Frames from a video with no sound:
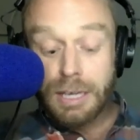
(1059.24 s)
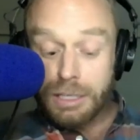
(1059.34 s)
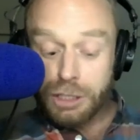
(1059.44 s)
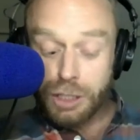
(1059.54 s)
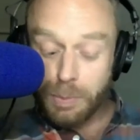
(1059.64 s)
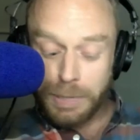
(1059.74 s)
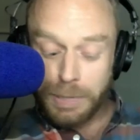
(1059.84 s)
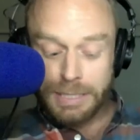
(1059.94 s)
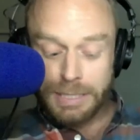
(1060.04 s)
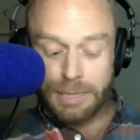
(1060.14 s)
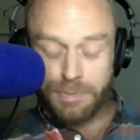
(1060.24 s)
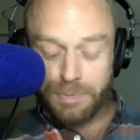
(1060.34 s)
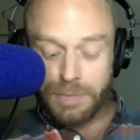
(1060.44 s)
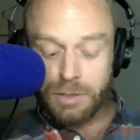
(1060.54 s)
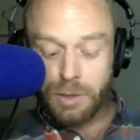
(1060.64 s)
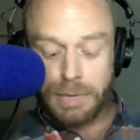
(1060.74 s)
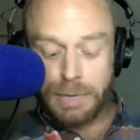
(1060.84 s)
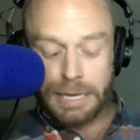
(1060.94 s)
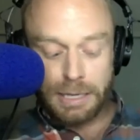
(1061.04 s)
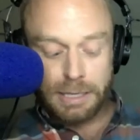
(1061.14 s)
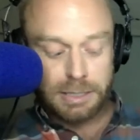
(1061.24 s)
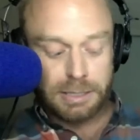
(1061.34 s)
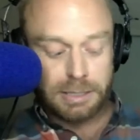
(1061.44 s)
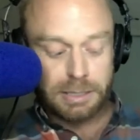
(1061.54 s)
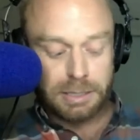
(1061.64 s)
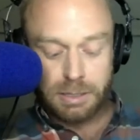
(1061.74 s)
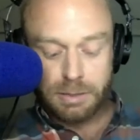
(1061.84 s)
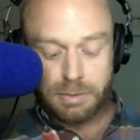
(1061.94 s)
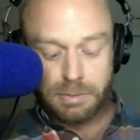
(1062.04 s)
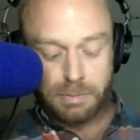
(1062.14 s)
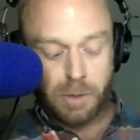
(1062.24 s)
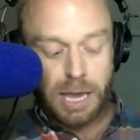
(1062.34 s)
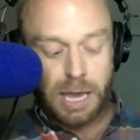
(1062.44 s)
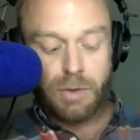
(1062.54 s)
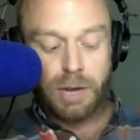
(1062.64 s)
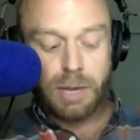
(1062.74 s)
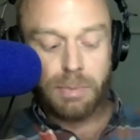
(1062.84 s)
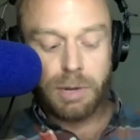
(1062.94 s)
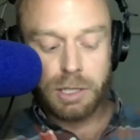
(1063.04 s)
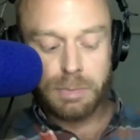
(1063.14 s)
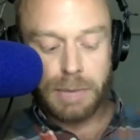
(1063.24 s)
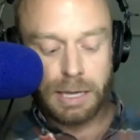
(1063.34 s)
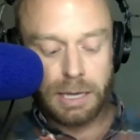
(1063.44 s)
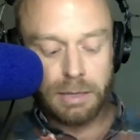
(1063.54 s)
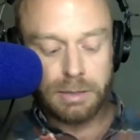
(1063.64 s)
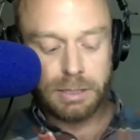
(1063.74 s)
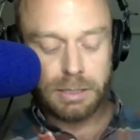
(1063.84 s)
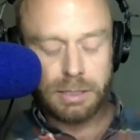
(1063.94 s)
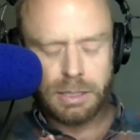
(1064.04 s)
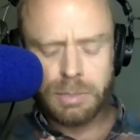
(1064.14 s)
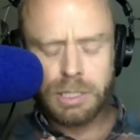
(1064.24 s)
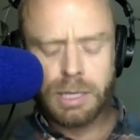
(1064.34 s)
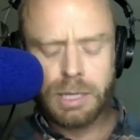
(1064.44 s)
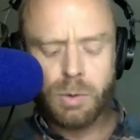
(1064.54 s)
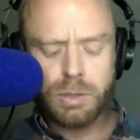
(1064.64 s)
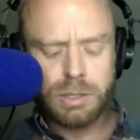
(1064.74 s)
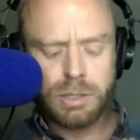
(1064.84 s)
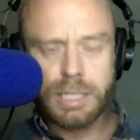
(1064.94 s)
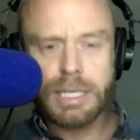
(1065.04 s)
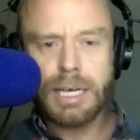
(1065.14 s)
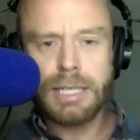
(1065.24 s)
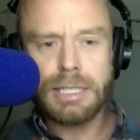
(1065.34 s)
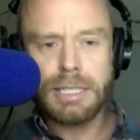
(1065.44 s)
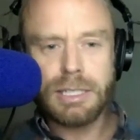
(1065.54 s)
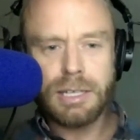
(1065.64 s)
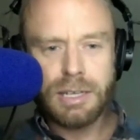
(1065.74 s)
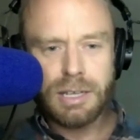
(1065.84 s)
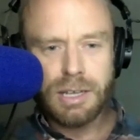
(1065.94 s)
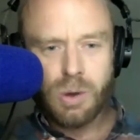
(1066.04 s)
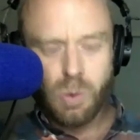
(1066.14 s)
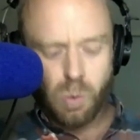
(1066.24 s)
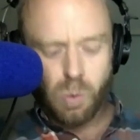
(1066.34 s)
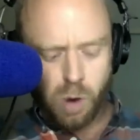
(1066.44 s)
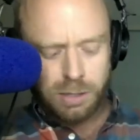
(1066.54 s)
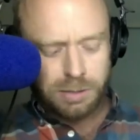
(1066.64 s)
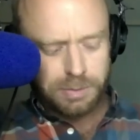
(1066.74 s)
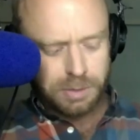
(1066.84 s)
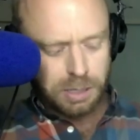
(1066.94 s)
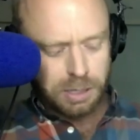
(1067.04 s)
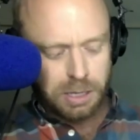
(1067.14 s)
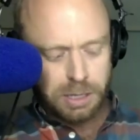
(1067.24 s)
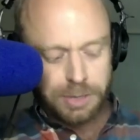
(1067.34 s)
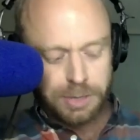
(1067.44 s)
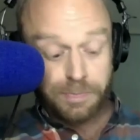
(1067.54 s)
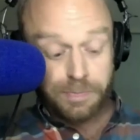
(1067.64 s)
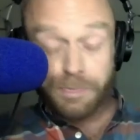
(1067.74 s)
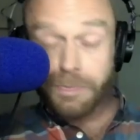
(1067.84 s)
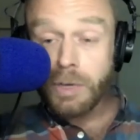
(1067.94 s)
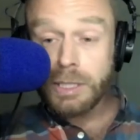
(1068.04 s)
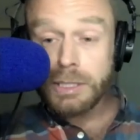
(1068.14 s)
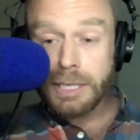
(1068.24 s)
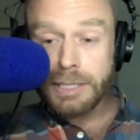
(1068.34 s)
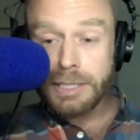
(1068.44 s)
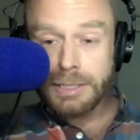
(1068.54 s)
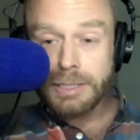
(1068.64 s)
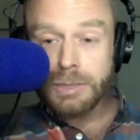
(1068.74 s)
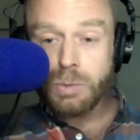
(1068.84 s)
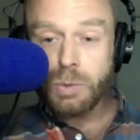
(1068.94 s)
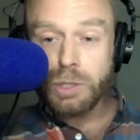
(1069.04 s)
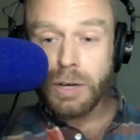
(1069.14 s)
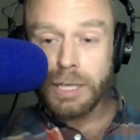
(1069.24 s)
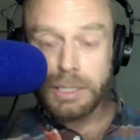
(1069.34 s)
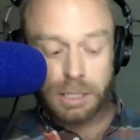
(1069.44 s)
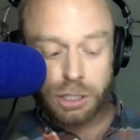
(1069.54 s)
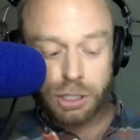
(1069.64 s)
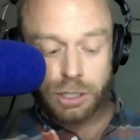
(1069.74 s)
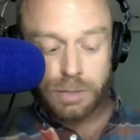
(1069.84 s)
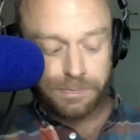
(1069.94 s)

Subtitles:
She repeats it as I blink. My hearing blurs back in. I'm somewhat disorientated. What? I said, would you like a tissue?